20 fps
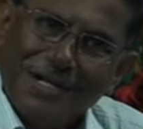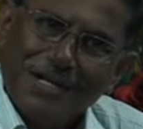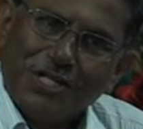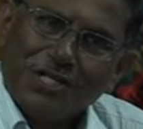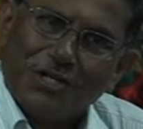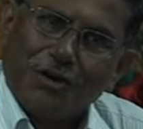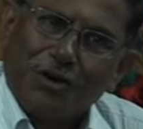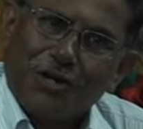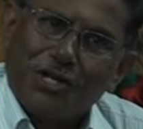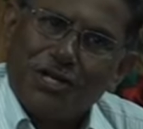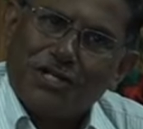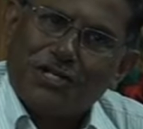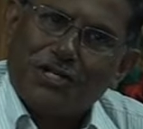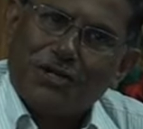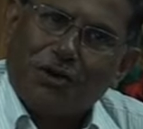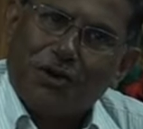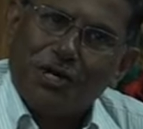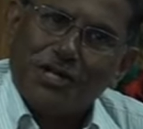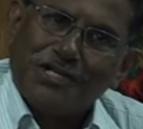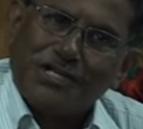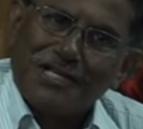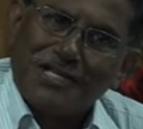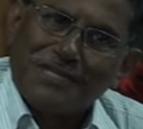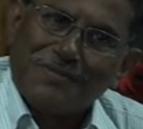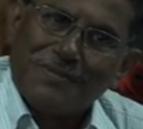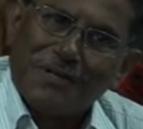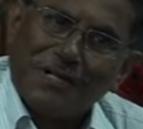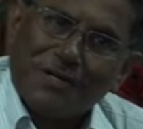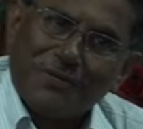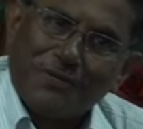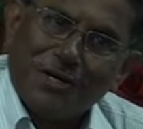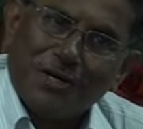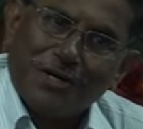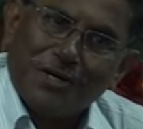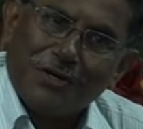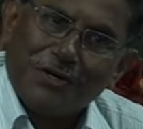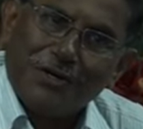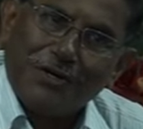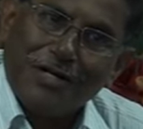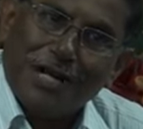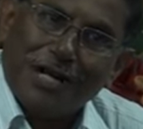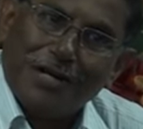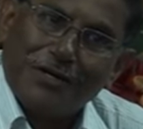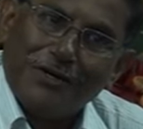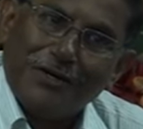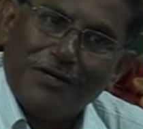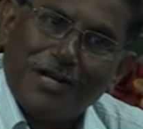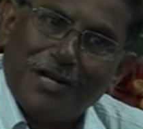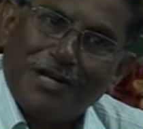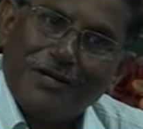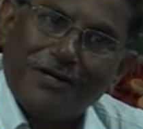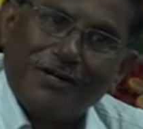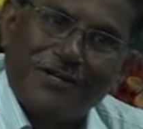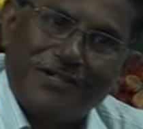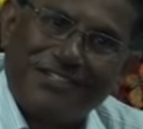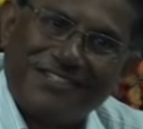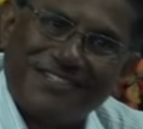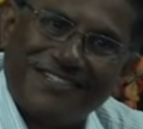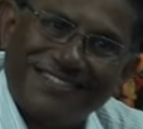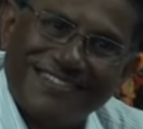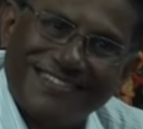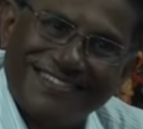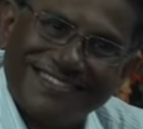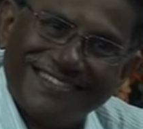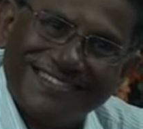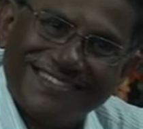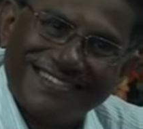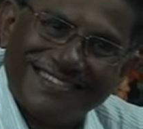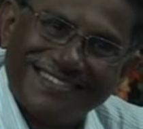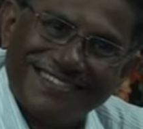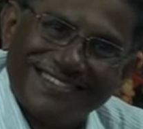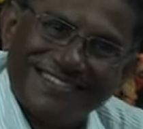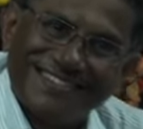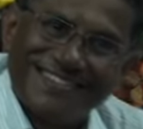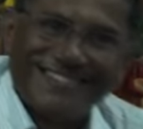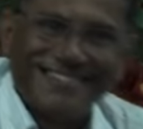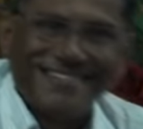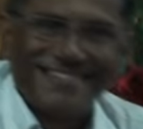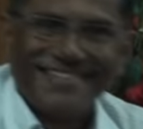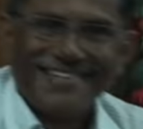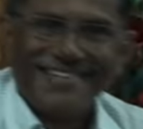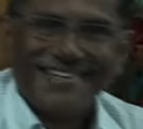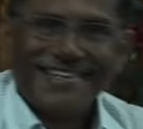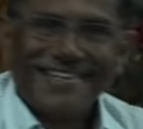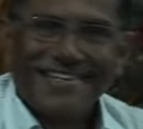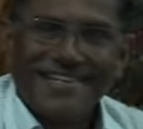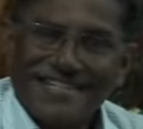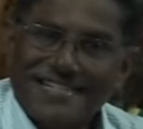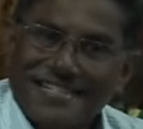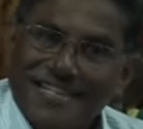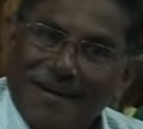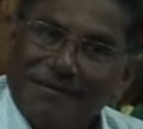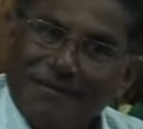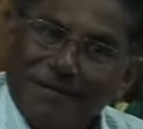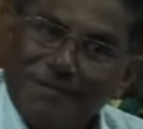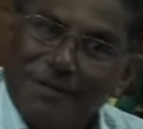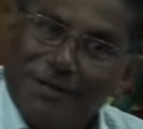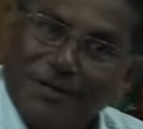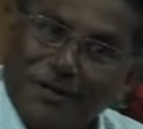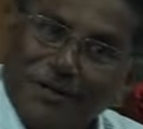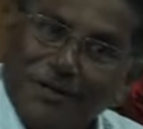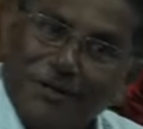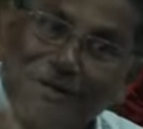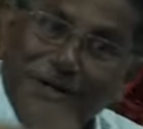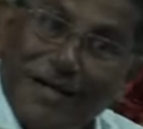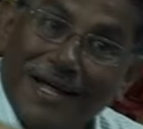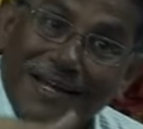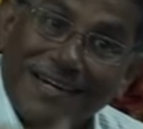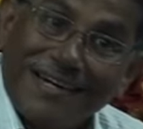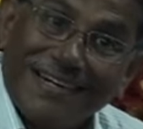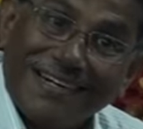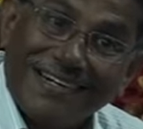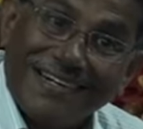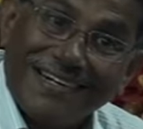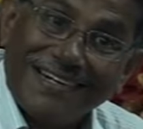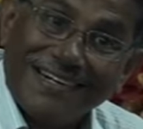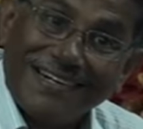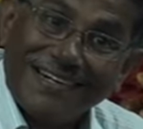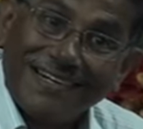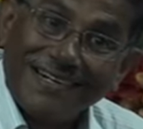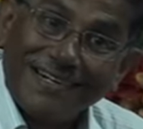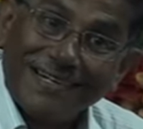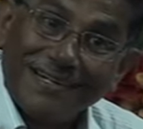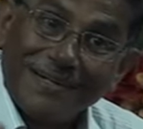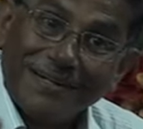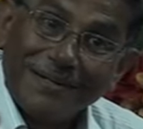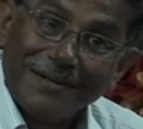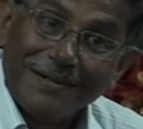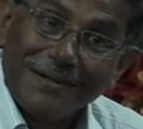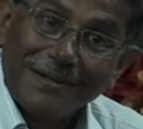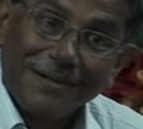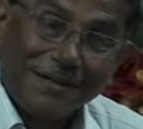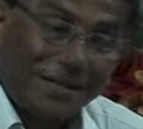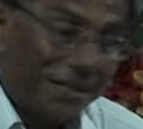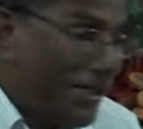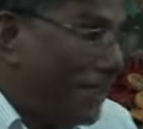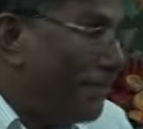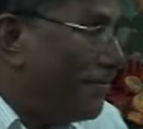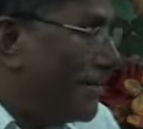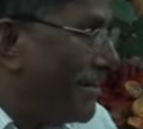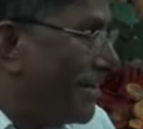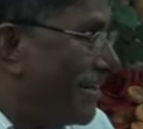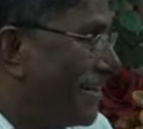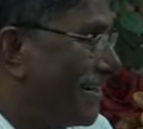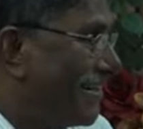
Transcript: So his choice is between good and good and good. It's never between good and evil.